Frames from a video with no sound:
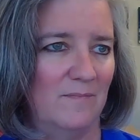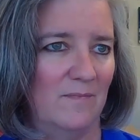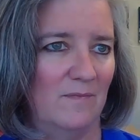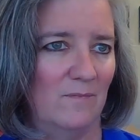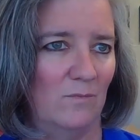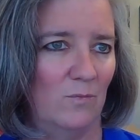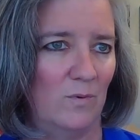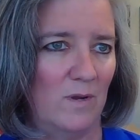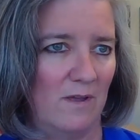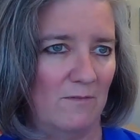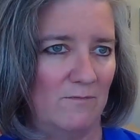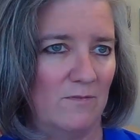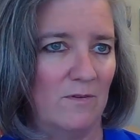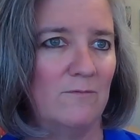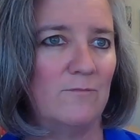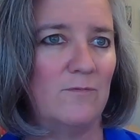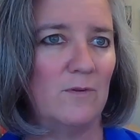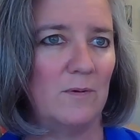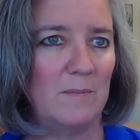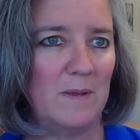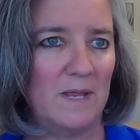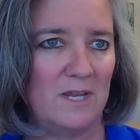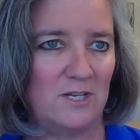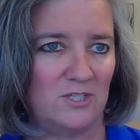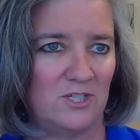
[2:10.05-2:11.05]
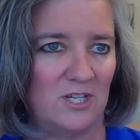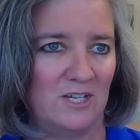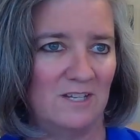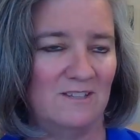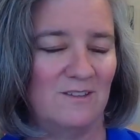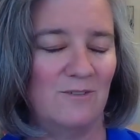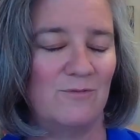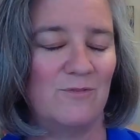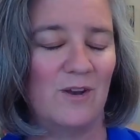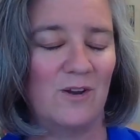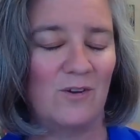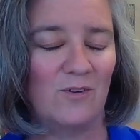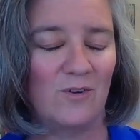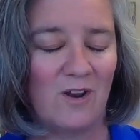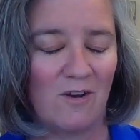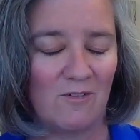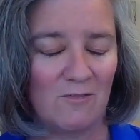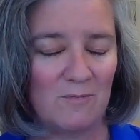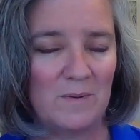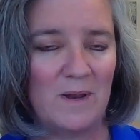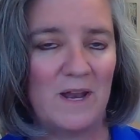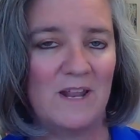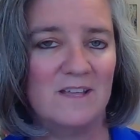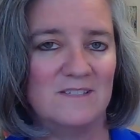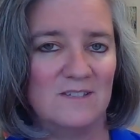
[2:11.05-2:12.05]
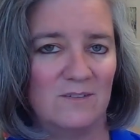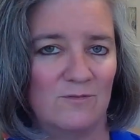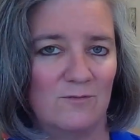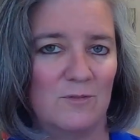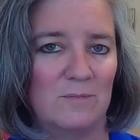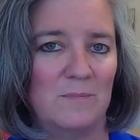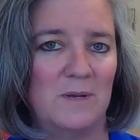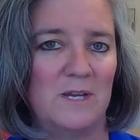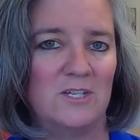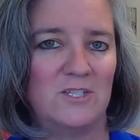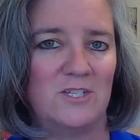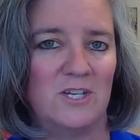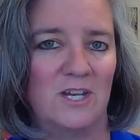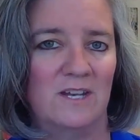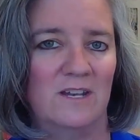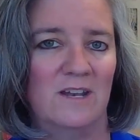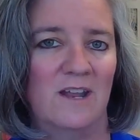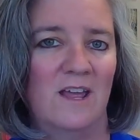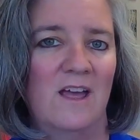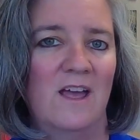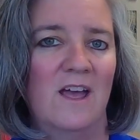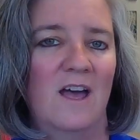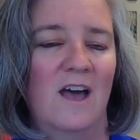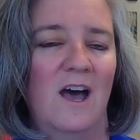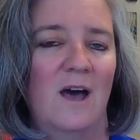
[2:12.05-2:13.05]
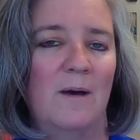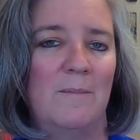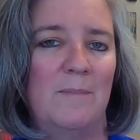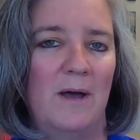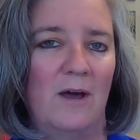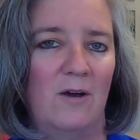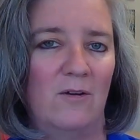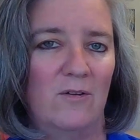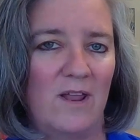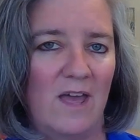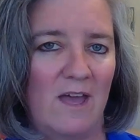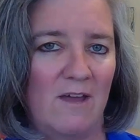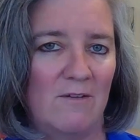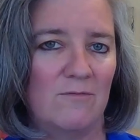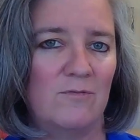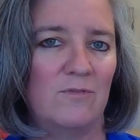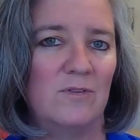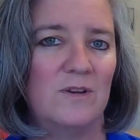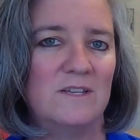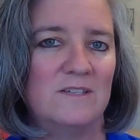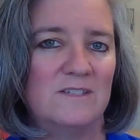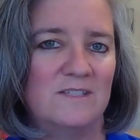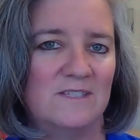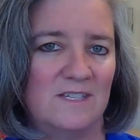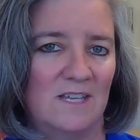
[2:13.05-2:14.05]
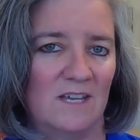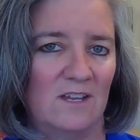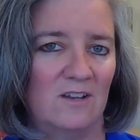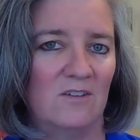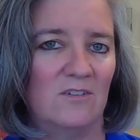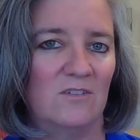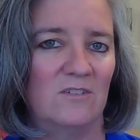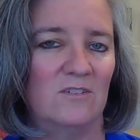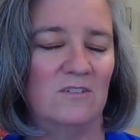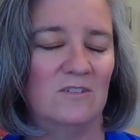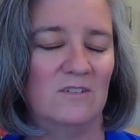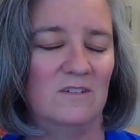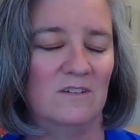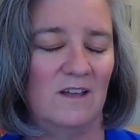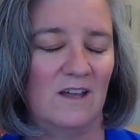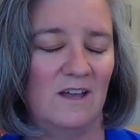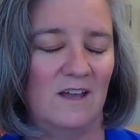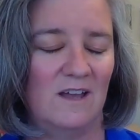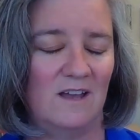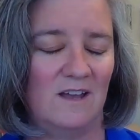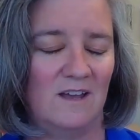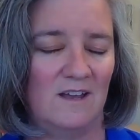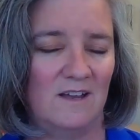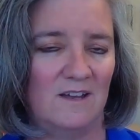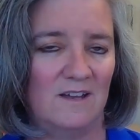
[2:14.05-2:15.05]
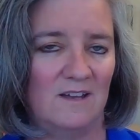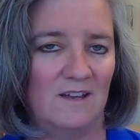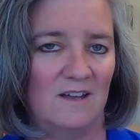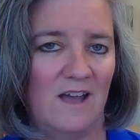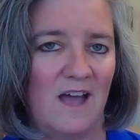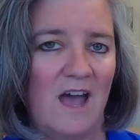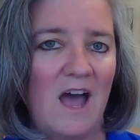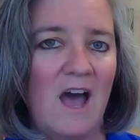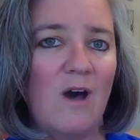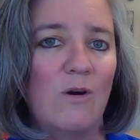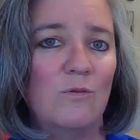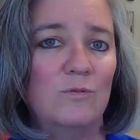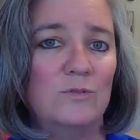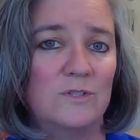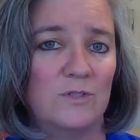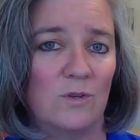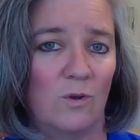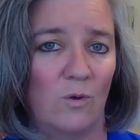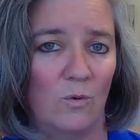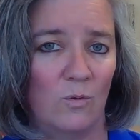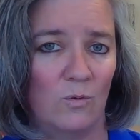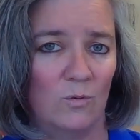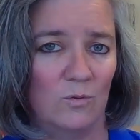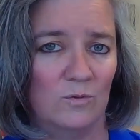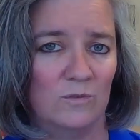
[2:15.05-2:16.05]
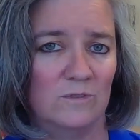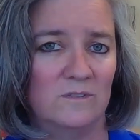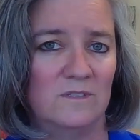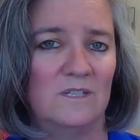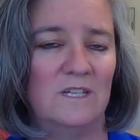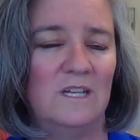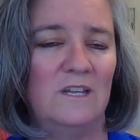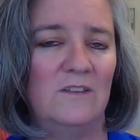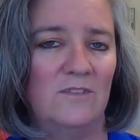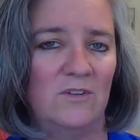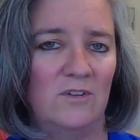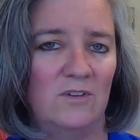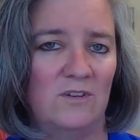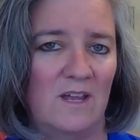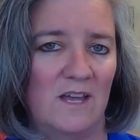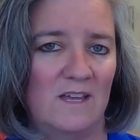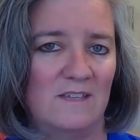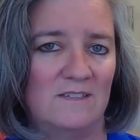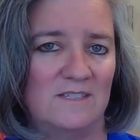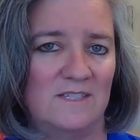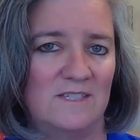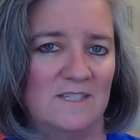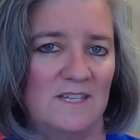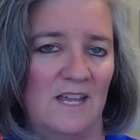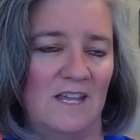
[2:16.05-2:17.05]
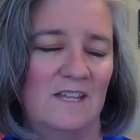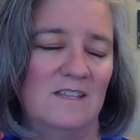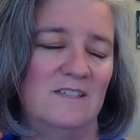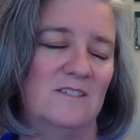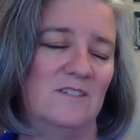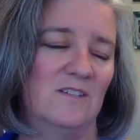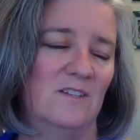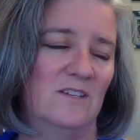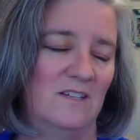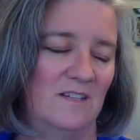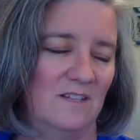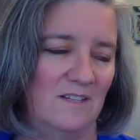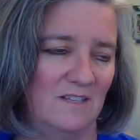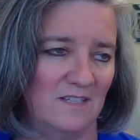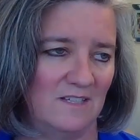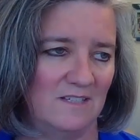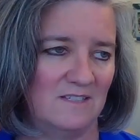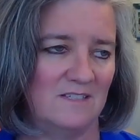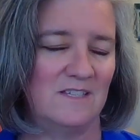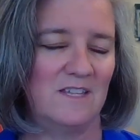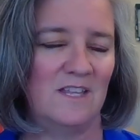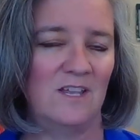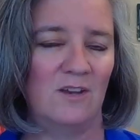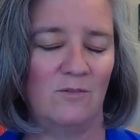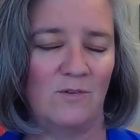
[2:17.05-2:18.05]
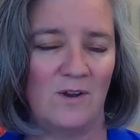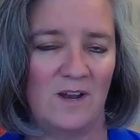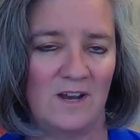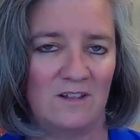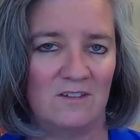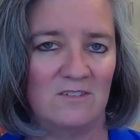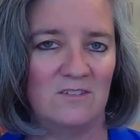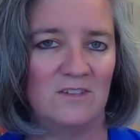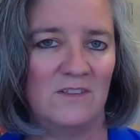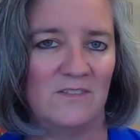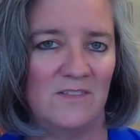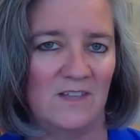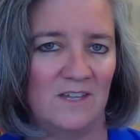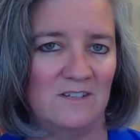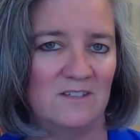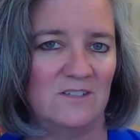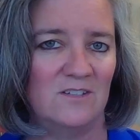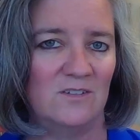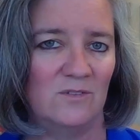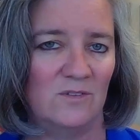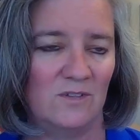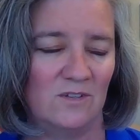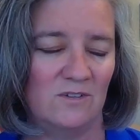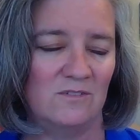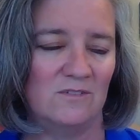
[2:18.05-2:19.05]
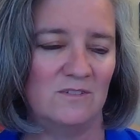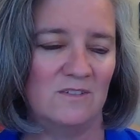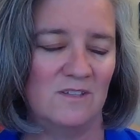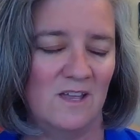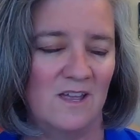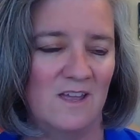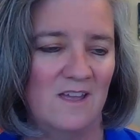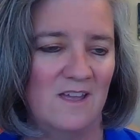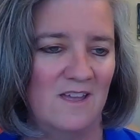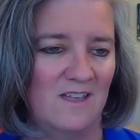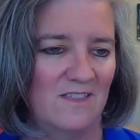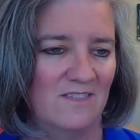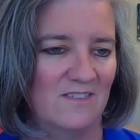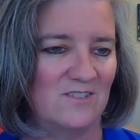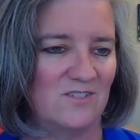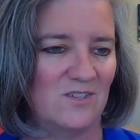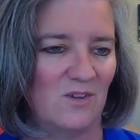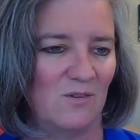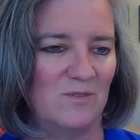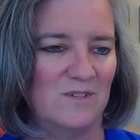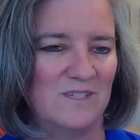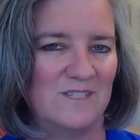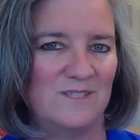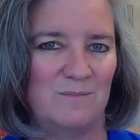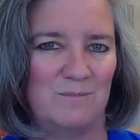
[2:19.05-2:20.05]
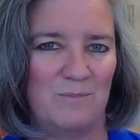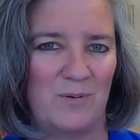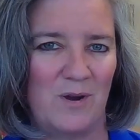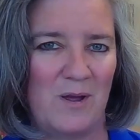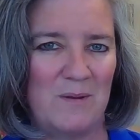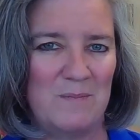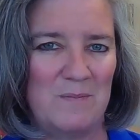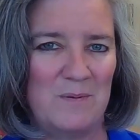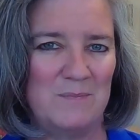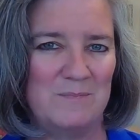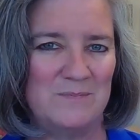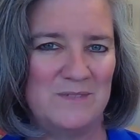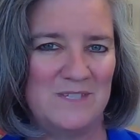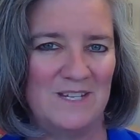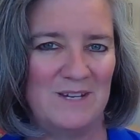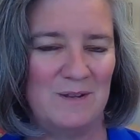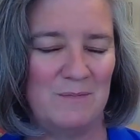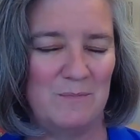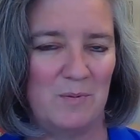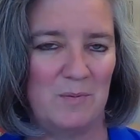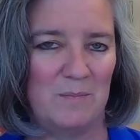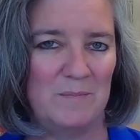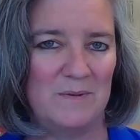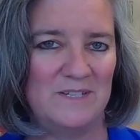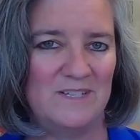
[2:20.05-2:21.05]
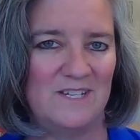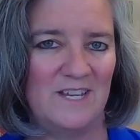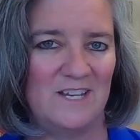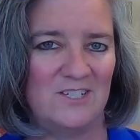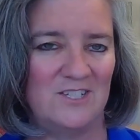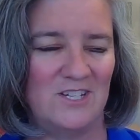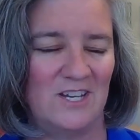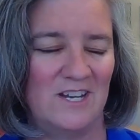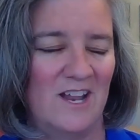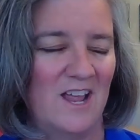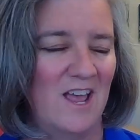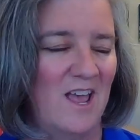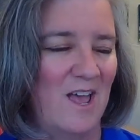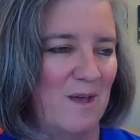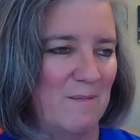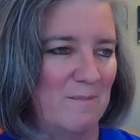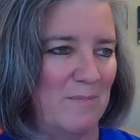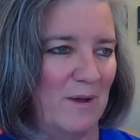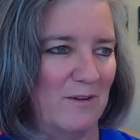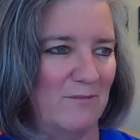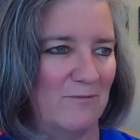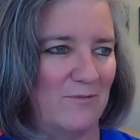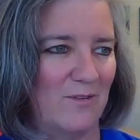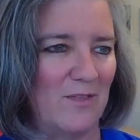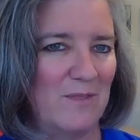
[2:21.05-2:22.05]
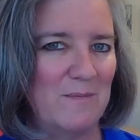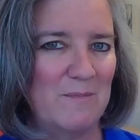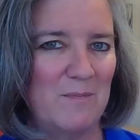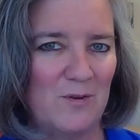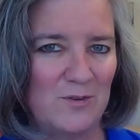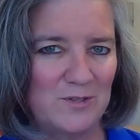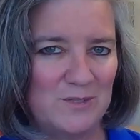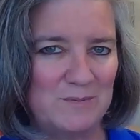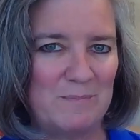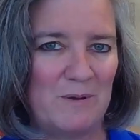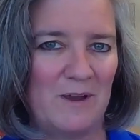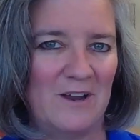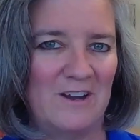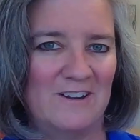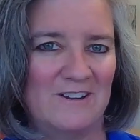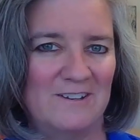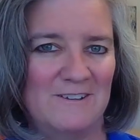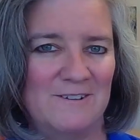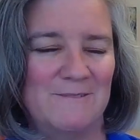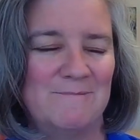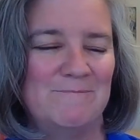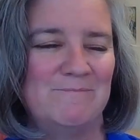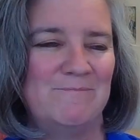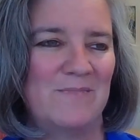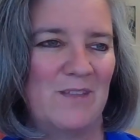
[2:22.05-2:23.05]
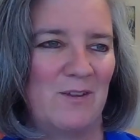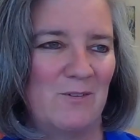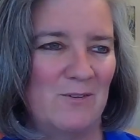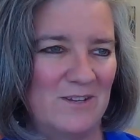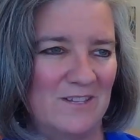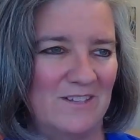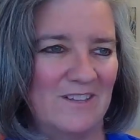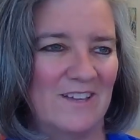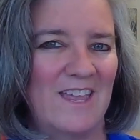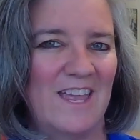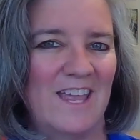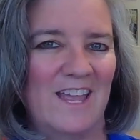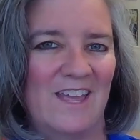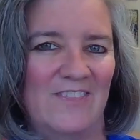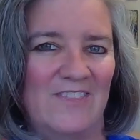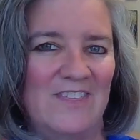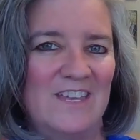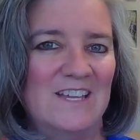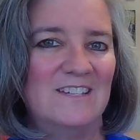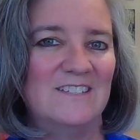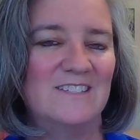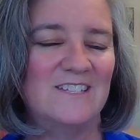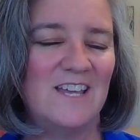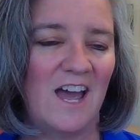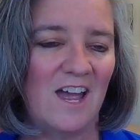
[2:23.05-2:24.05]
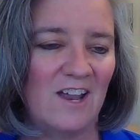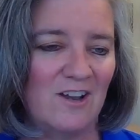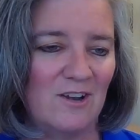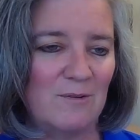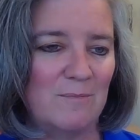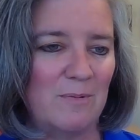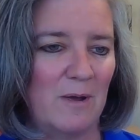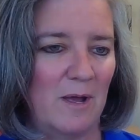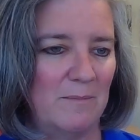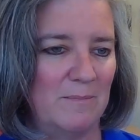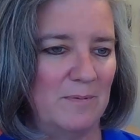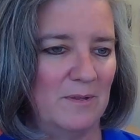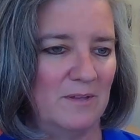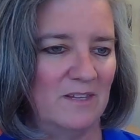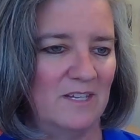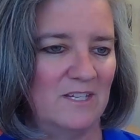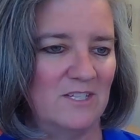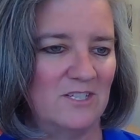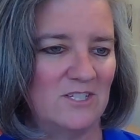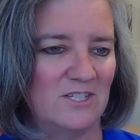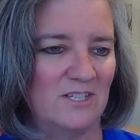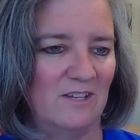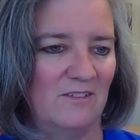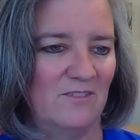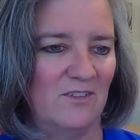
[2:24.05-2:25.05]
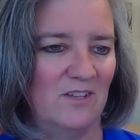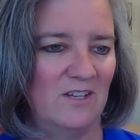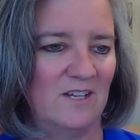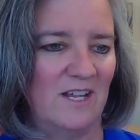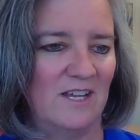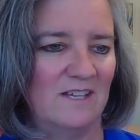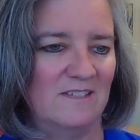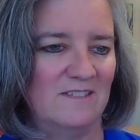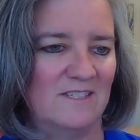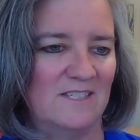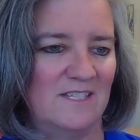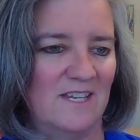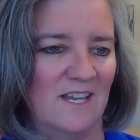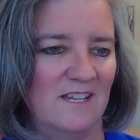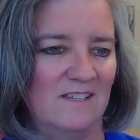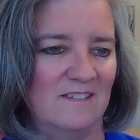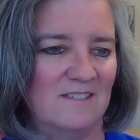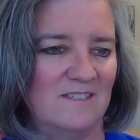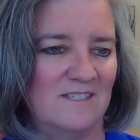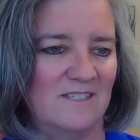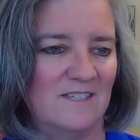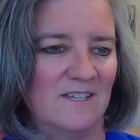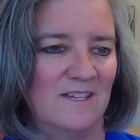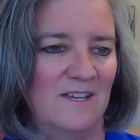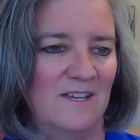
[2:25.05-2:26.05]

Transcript: We have information, the federal government has information about every single household in the United States. At least theoretically they do. There's always some problems in implementation. But for the most part, we're looking at the entire population of the United States.